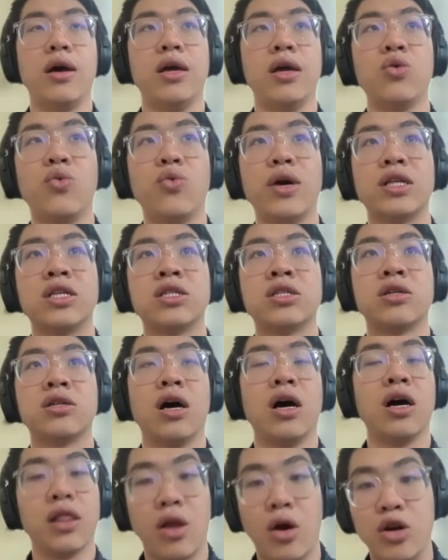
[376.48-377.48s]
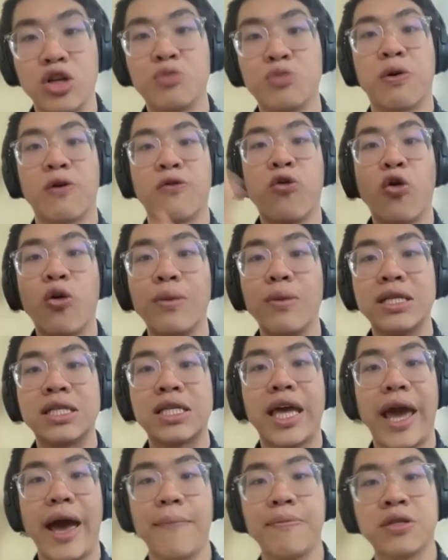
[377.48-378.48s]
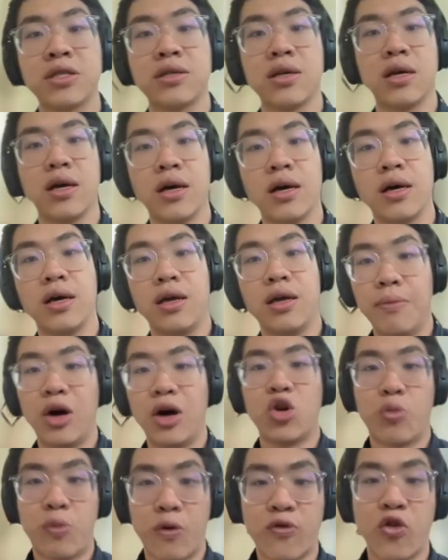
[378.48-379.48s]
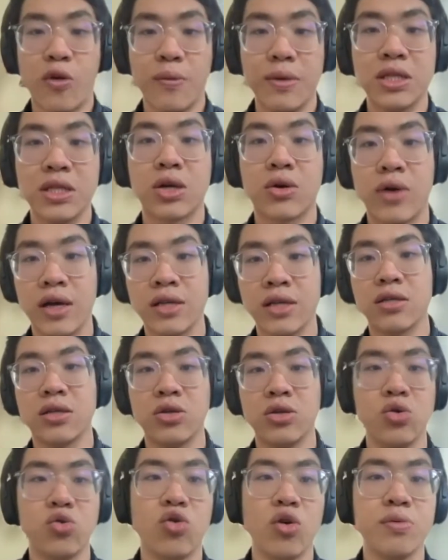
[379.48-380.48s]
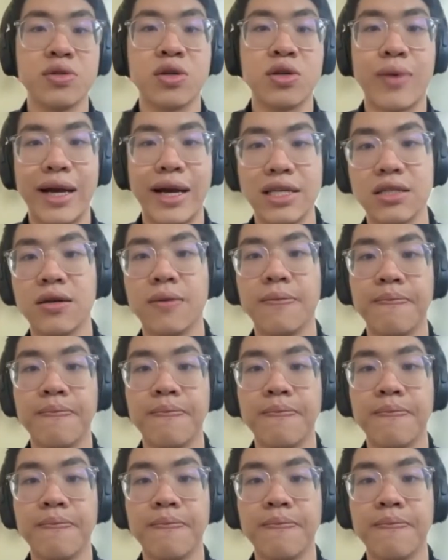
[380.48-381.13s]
which large performance gaps in model performance across the two groups arise.